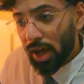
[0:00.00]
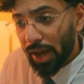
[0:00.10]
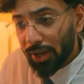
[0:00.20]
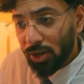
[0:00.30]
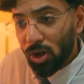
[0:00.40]

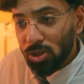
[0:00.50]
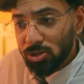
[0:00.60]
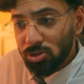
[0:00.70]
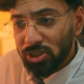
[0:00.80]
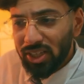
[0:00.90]
I can
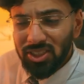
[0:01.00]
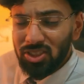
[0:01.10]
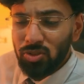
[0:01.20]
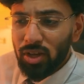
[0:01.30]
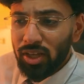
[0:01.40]
also change it
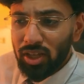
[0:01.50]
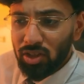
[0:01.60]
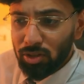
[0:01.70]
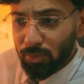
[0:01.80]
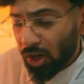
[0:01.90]
to any
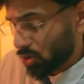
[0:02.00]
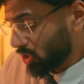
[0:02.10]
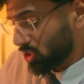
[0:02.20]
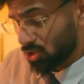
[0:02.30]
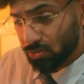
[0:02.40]
other model.
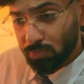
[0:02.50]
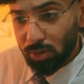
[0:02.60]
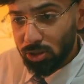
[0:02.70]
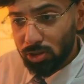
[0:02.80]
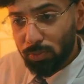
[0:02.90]
There's
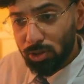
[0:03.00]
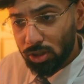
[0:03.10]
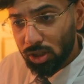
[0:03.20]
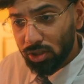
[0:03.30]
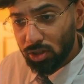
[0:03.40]

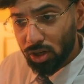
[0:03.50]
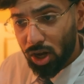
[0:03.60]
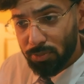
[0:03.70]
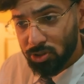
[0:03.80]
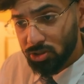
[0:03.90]
multiple other
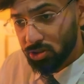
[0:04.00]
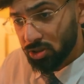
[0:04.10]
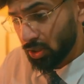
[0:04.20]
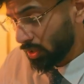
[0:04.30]
options.